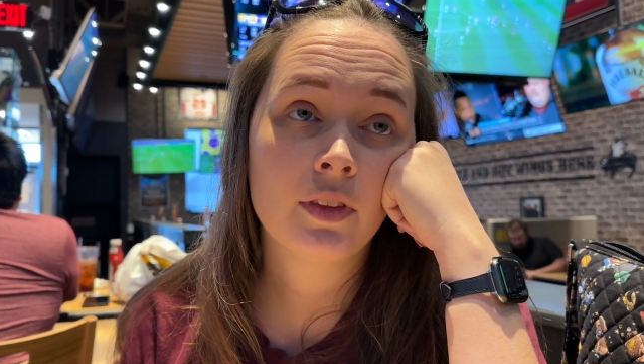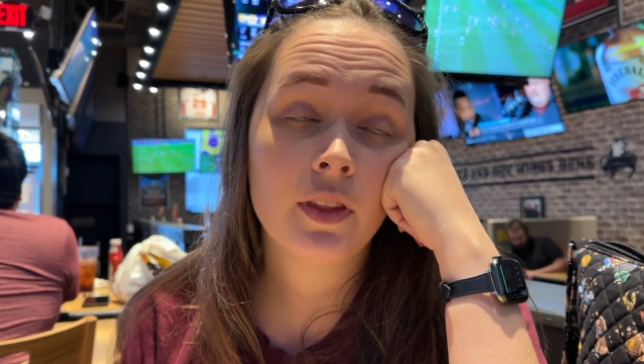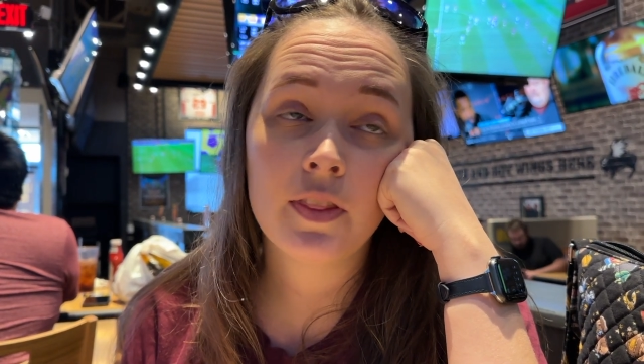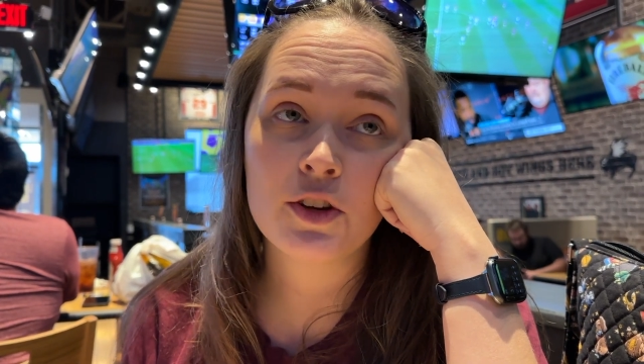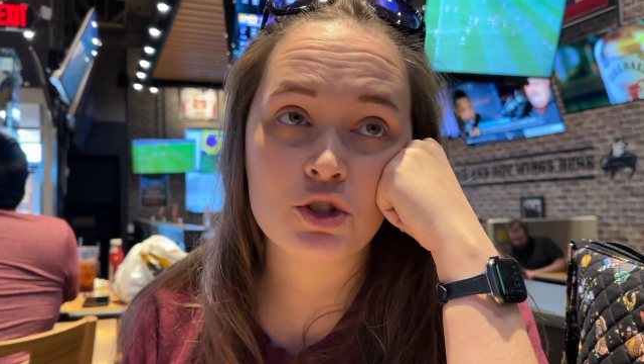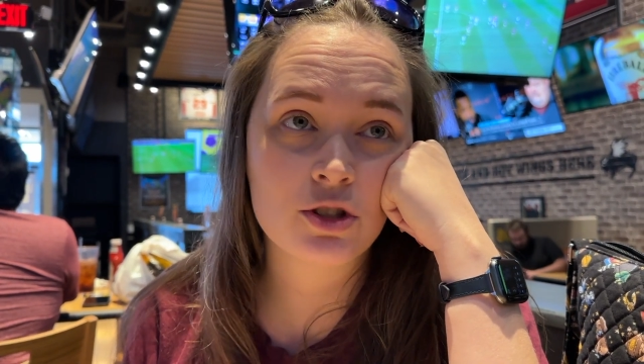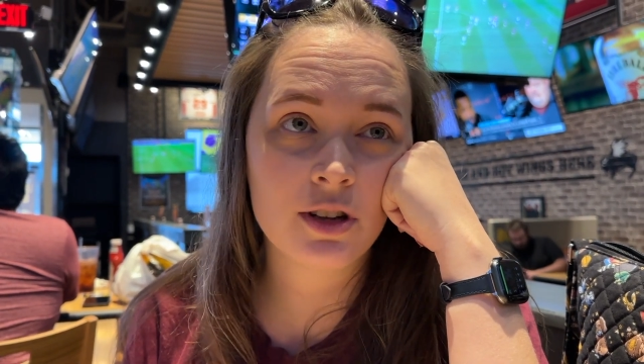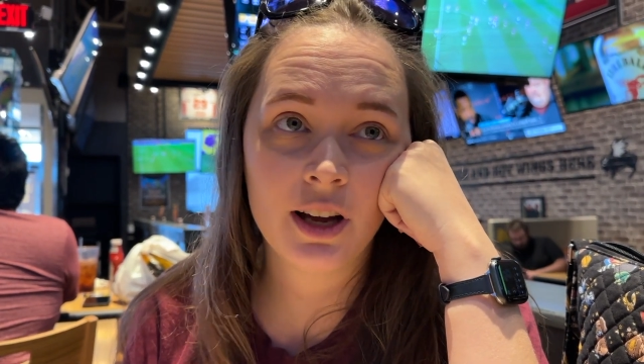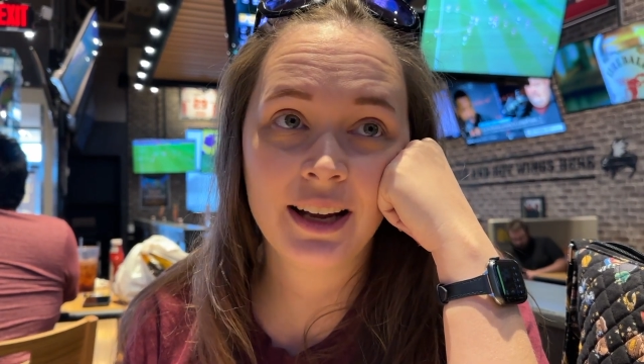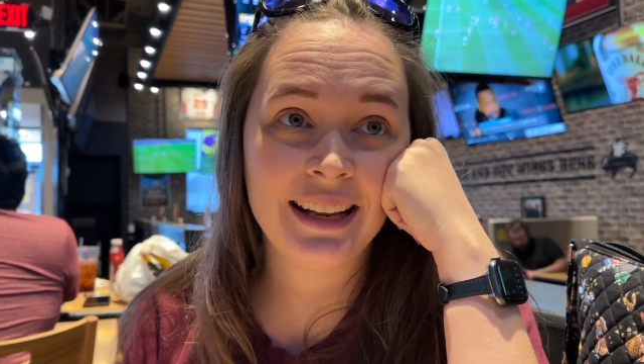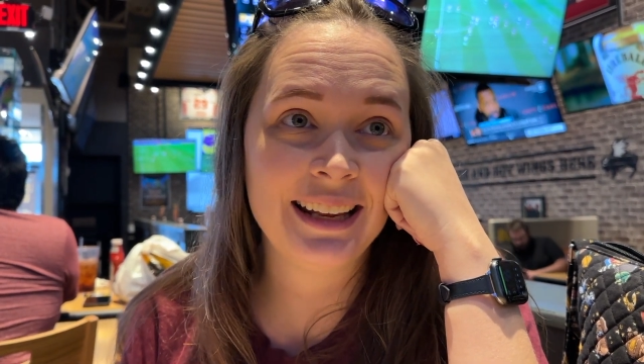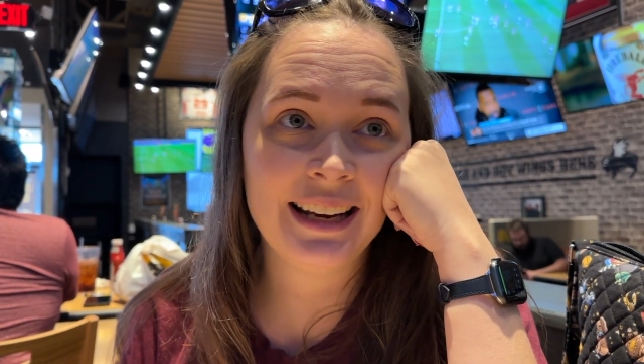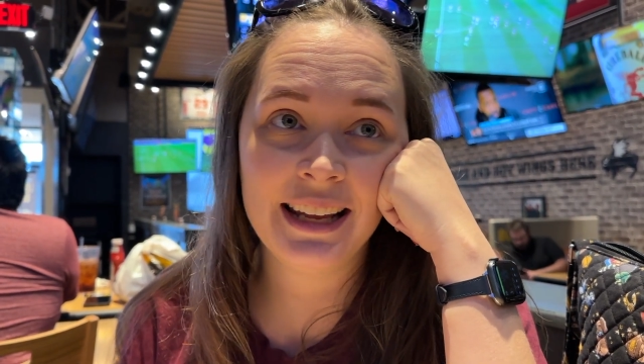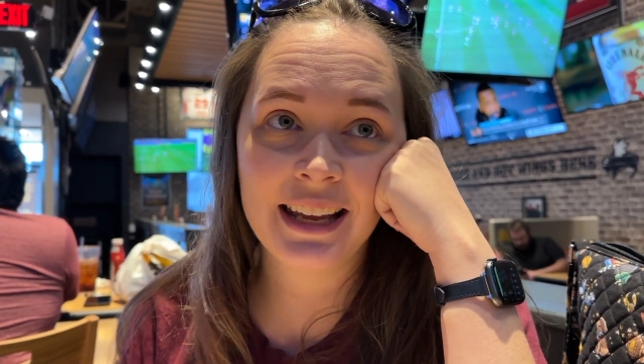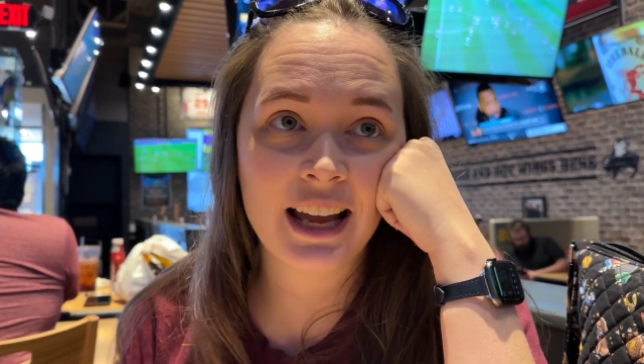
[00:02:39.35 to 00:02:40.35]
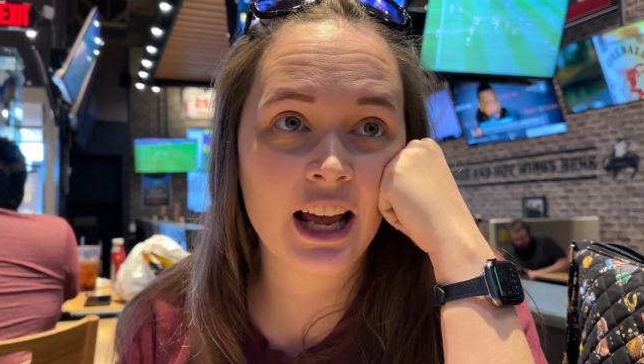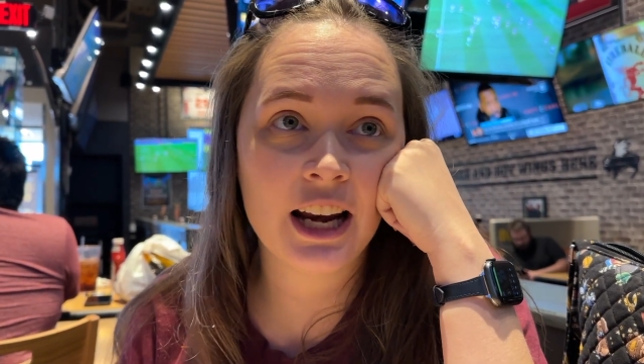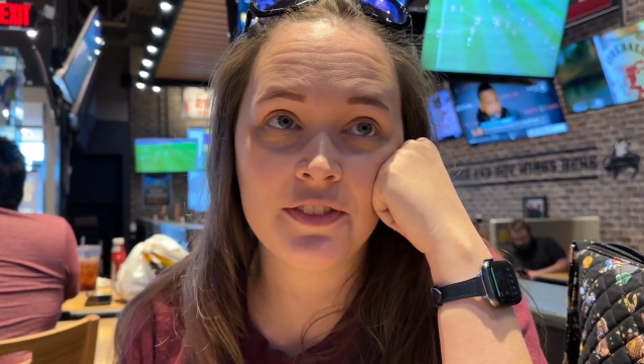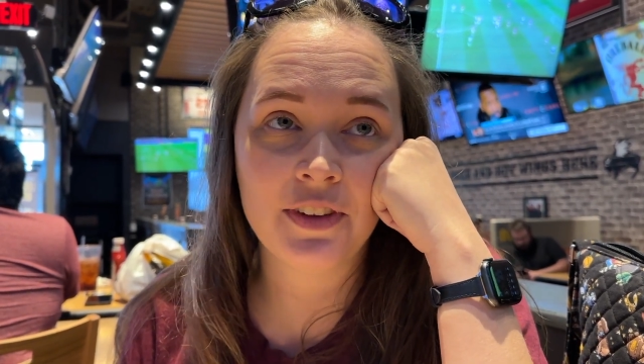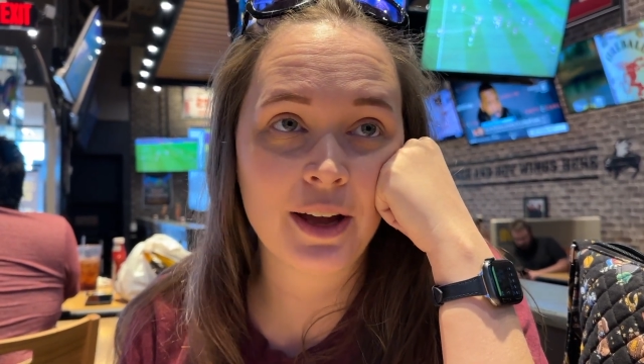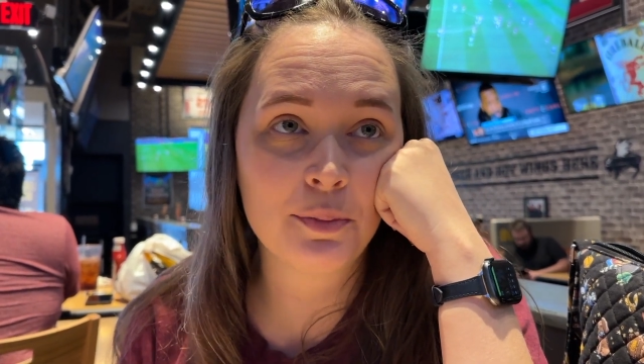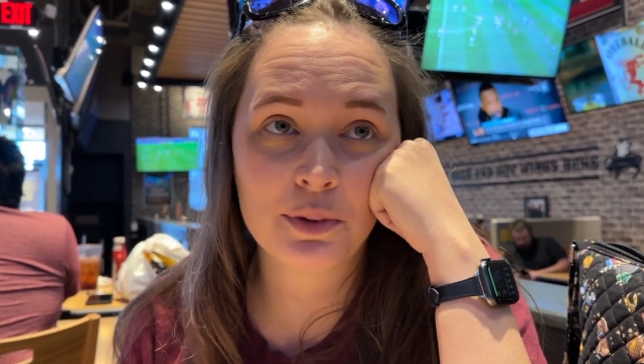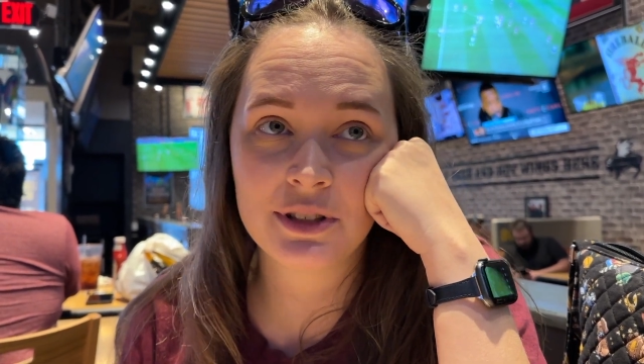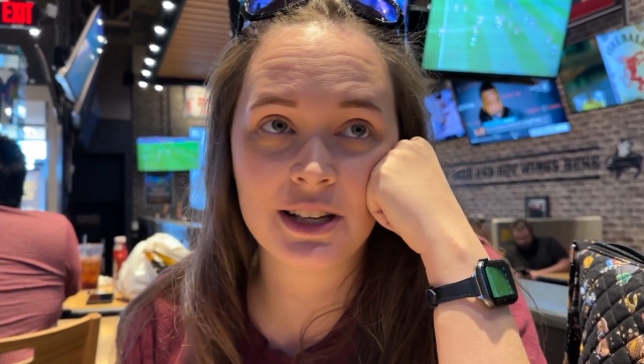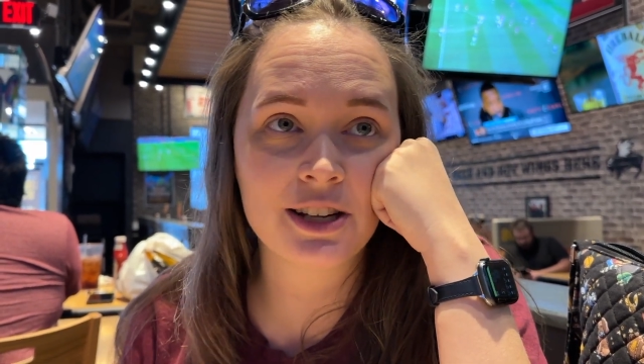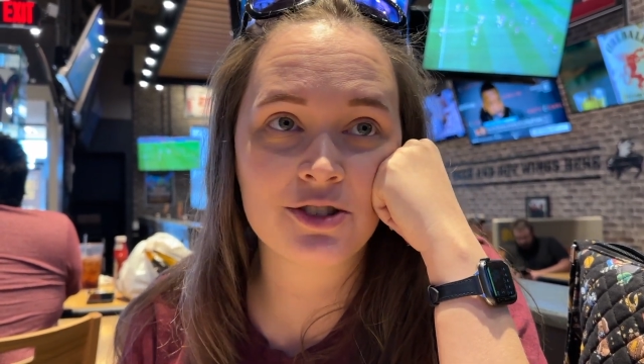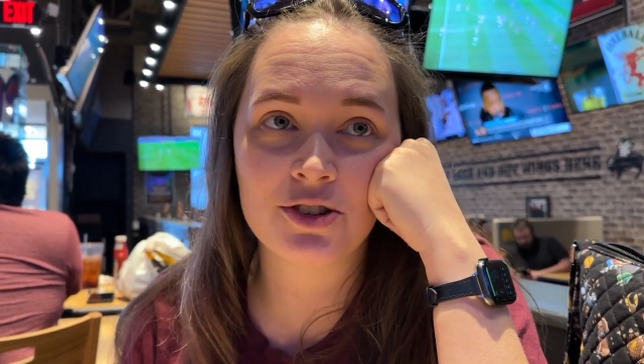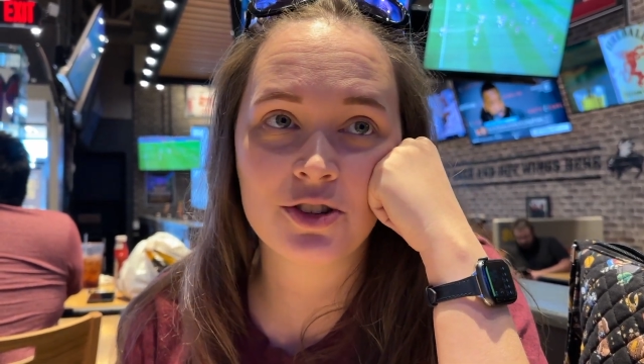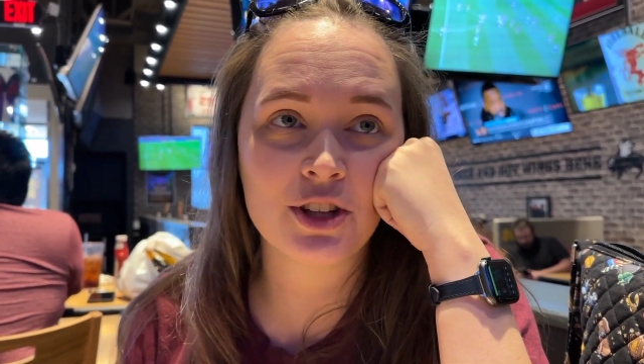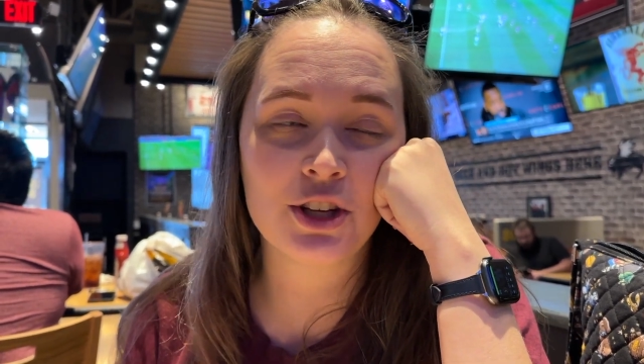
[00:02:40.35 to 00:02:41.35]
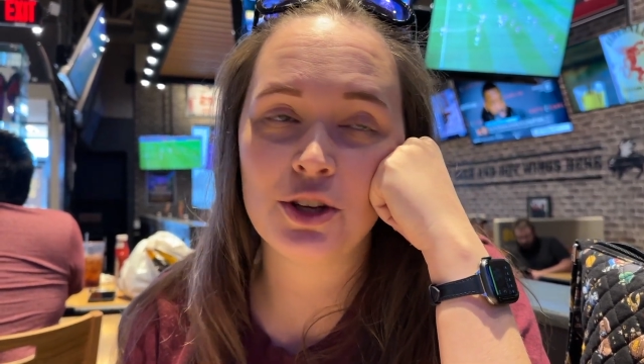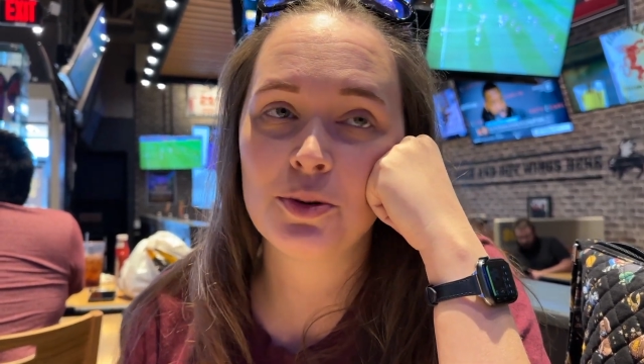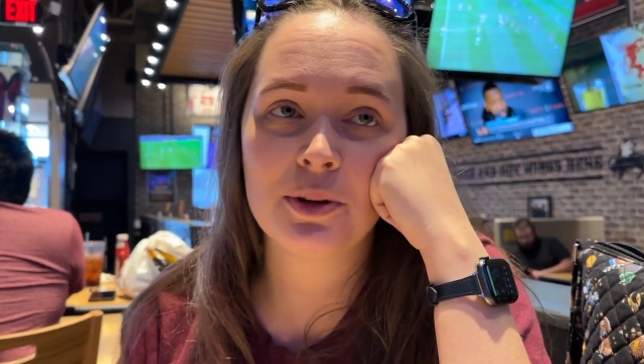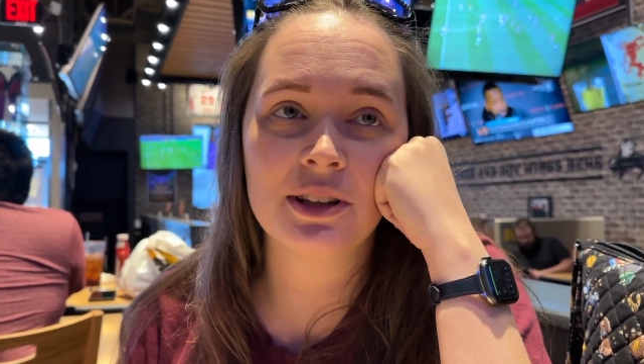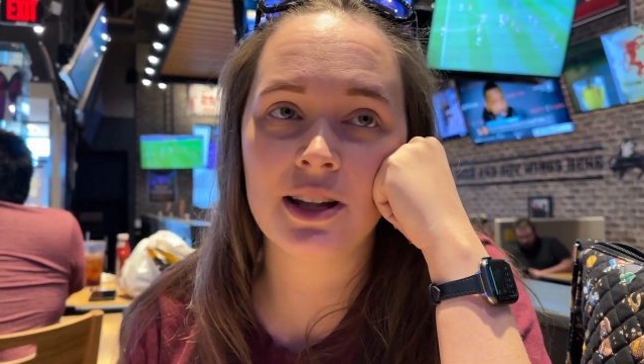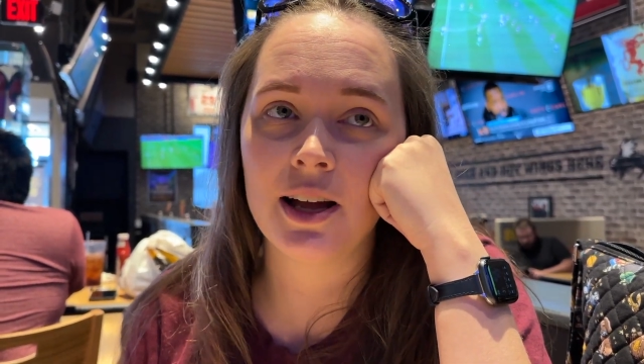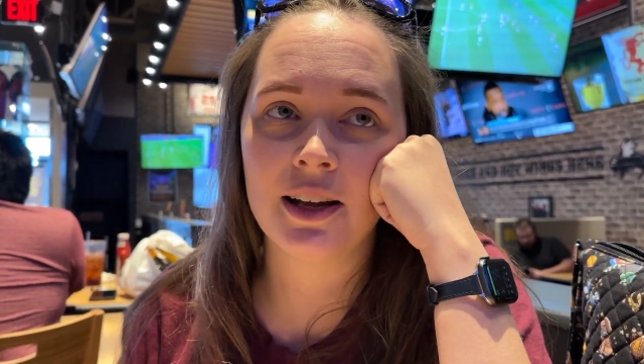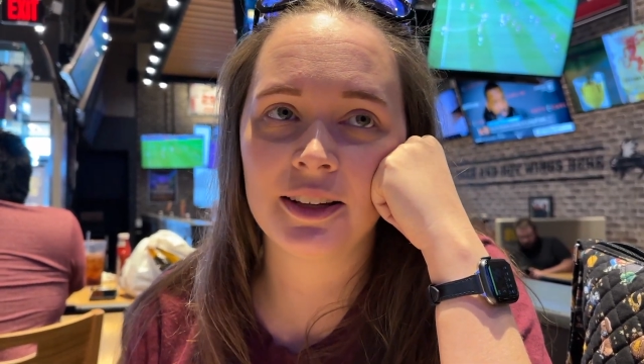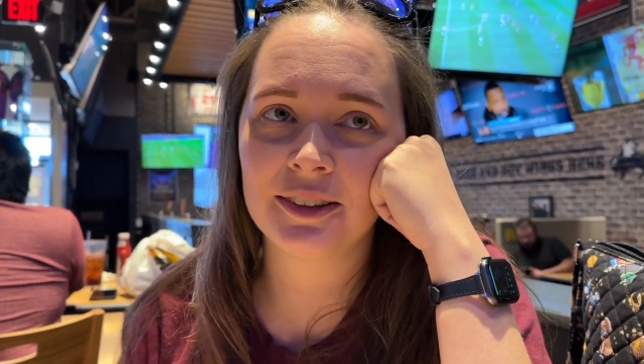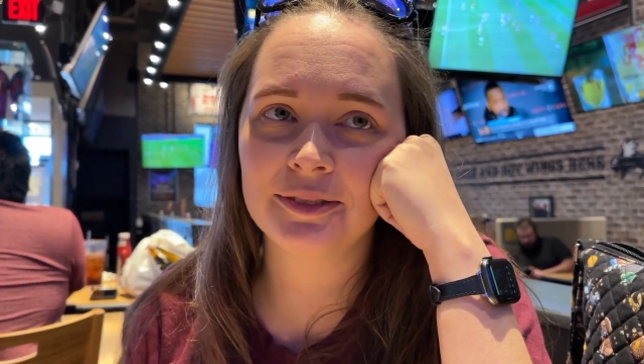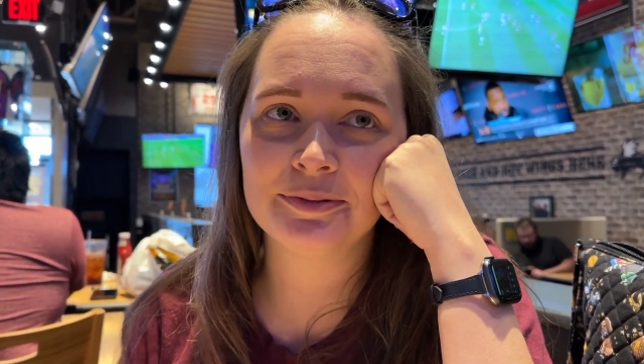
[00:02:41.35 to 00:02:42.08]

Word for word: There's not any kind of appetizer that you would like?